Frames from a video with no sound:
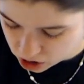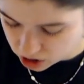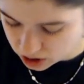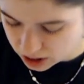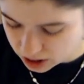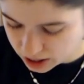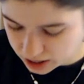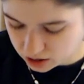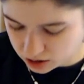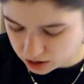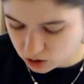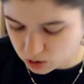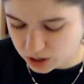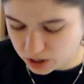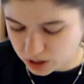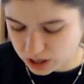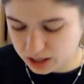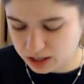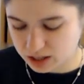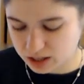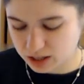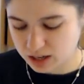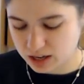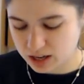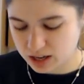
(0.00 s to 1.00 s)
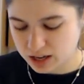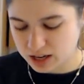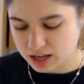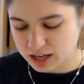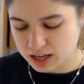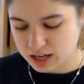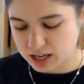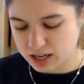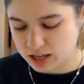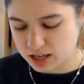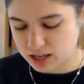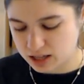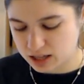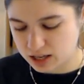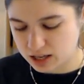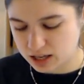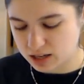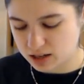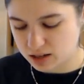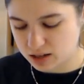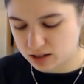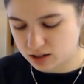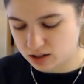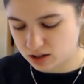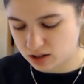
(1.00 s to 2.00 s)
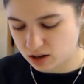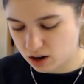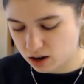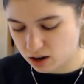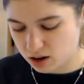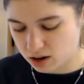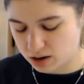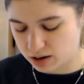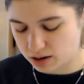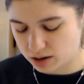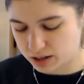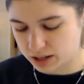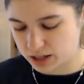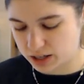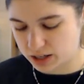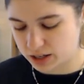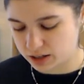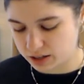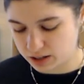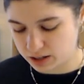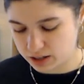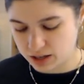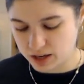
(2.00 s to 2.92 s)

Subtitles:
and then you can eat these on